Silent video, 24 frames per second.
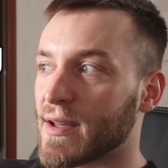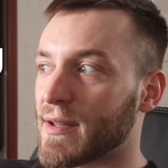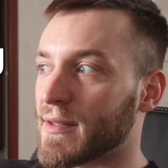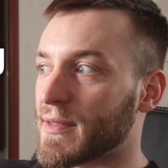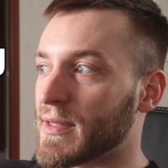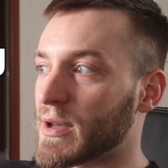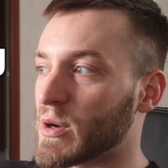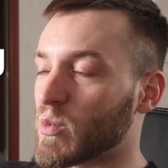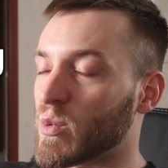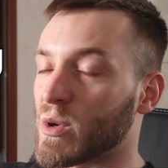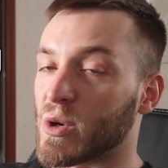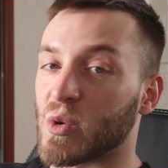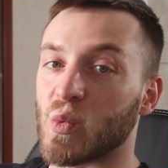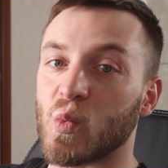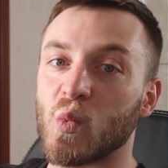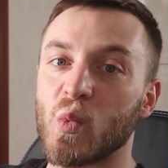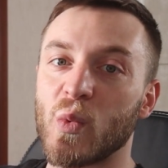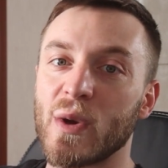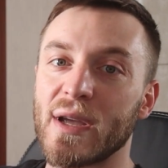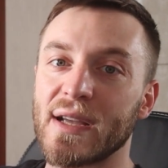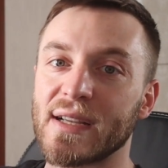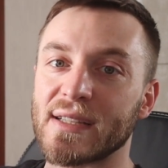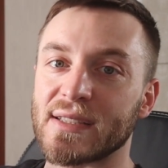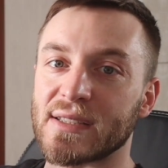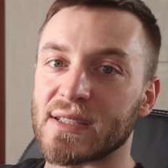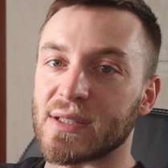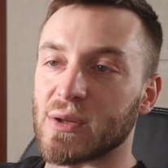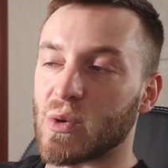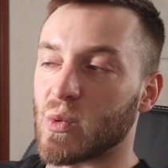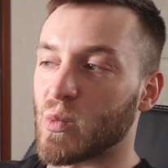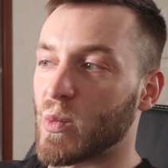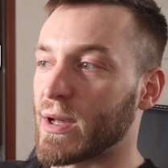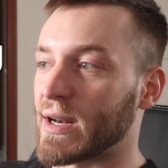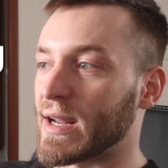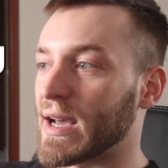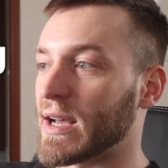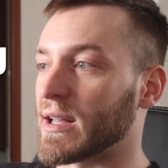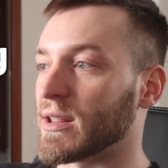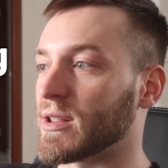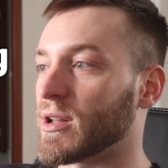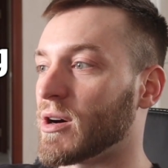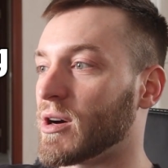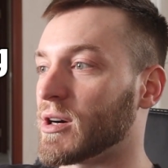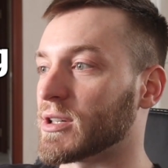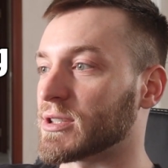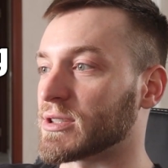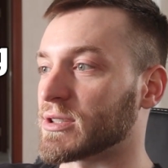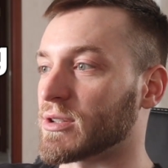There were weeks when I
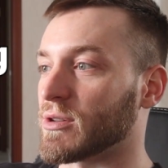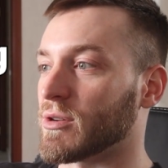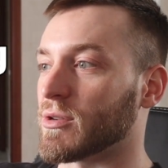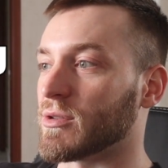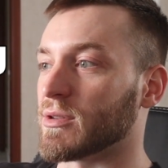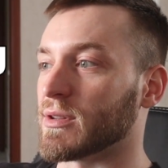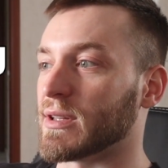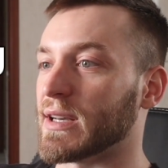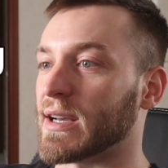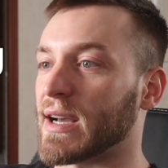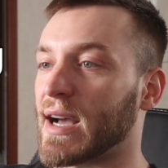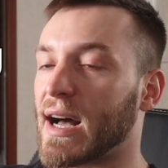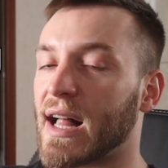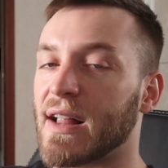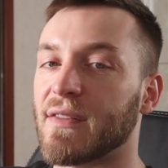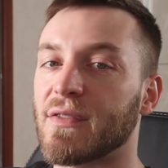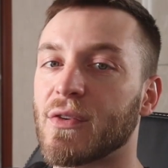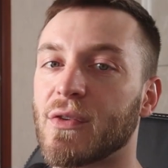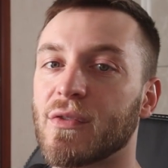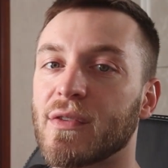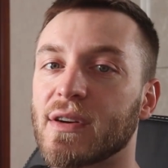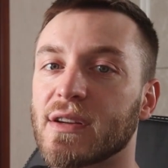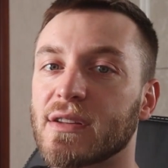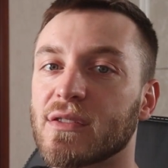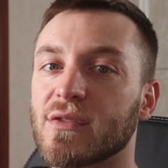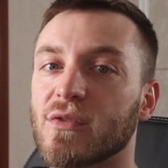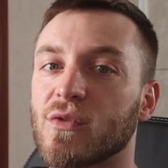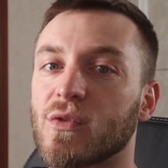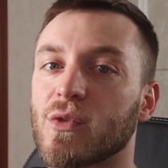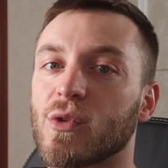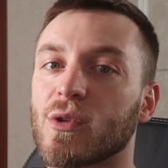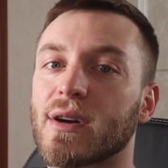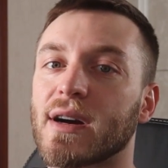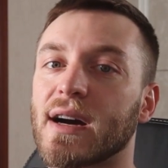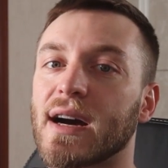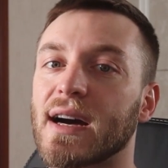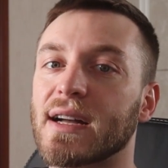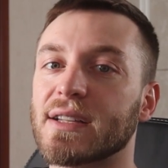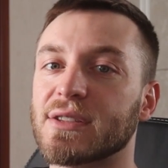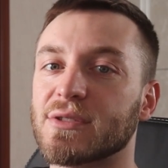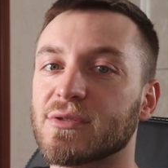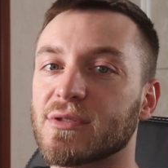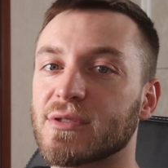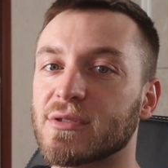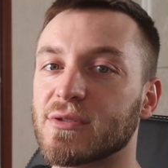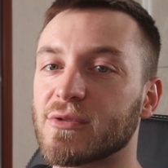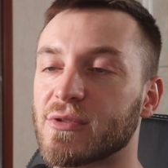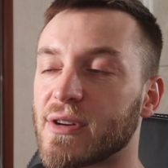lost only half of it,
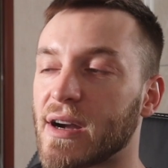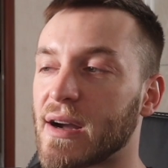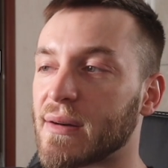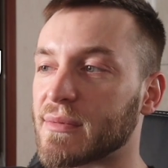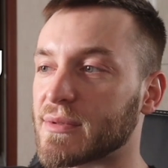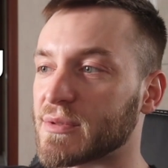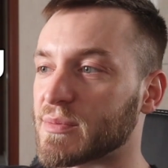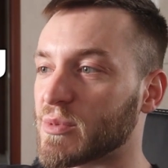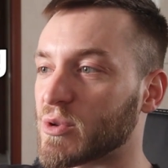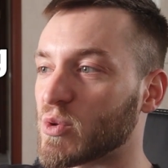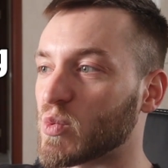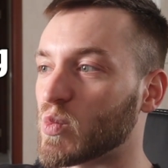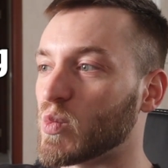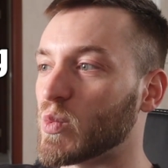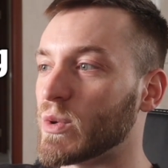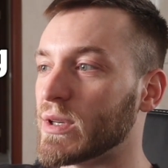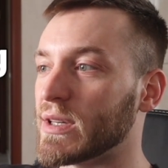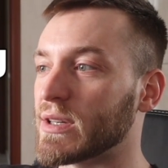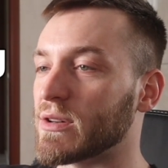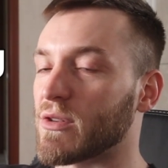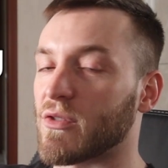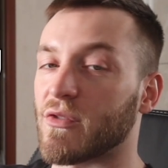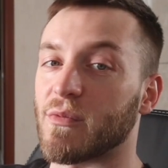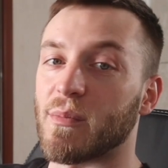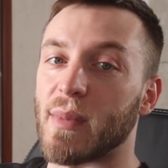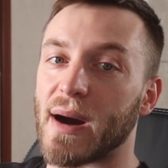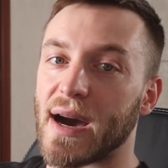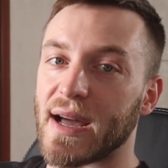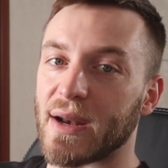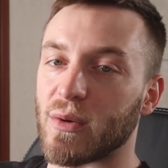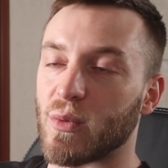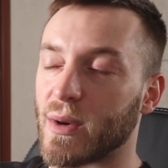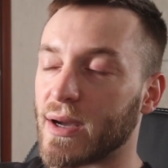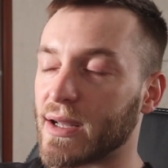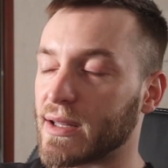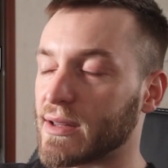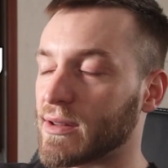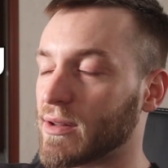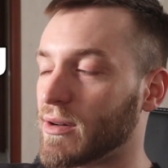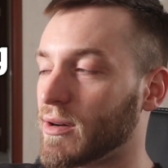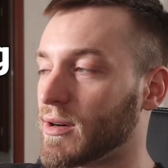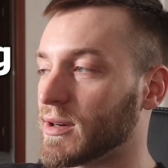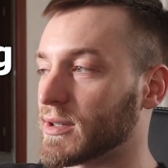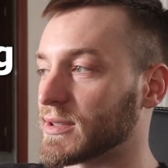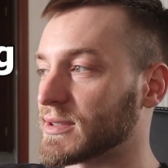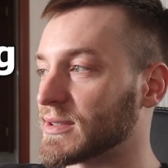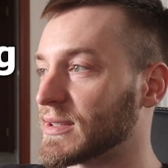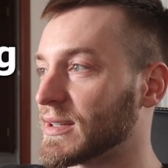400 grams per week of body weight
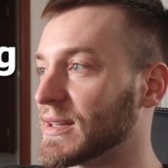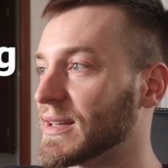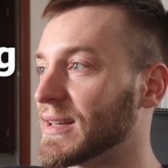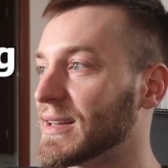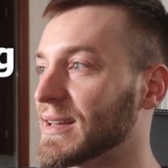loss.